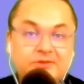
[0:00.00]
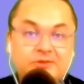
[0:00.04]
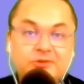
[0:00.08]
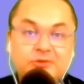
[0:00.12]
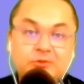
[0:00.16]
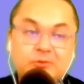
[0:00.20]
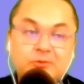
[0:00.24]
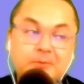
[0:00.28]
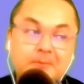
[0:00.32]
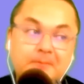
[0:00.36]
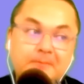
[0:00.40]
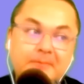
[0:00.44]

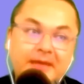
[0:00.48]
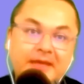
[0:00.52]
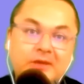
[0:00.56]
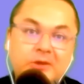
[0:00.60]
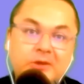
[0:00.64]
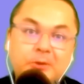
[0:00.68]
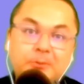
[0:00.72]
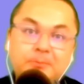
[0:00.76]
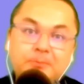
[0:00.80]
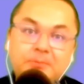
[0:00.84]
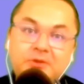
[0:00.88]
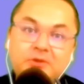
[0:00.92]
you may
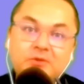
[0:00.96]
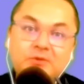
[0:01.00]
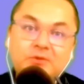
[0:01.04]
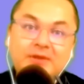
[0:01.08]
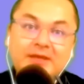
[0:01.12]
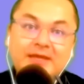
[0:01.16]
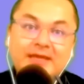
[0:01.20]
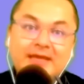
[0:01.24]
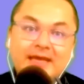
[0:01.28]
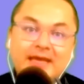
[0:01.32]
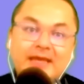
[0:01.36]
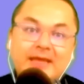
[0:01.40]

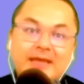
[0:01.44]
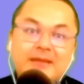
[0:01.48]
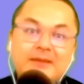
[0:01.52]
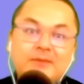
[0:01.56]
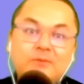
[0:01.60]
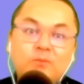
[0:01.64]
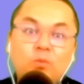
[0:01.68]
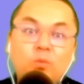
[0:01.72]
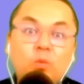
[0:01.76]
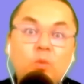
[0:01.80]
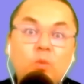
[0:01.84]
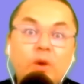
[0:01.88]

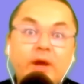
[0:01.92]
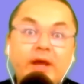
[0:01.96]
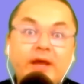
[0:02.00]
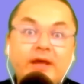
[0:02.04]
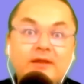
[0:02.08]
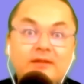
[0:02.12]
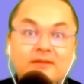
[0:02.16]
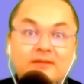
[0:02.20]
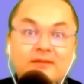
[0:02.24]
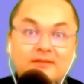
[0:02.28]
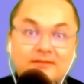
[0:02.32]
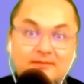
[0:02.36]
communicate
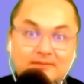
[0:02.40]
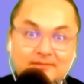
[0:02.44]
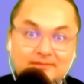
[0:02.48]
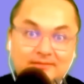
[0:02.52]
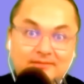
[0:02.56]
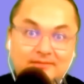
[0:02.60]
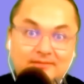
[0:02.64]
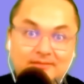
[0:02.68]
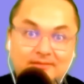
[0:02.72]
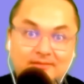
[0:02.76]
well